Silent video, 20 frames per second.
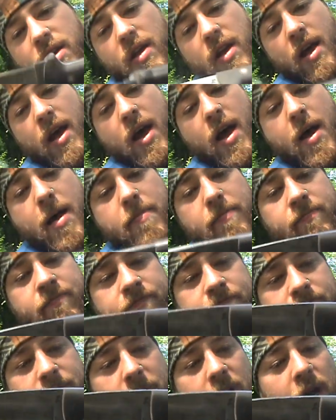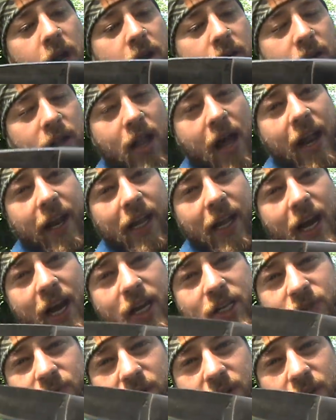You know, I know a lot of
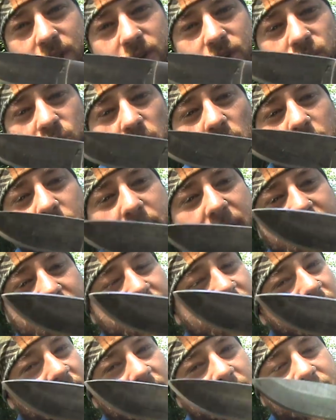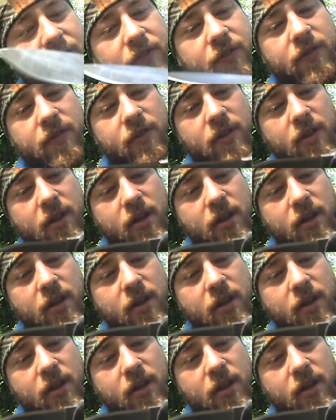guys are into those real big knives.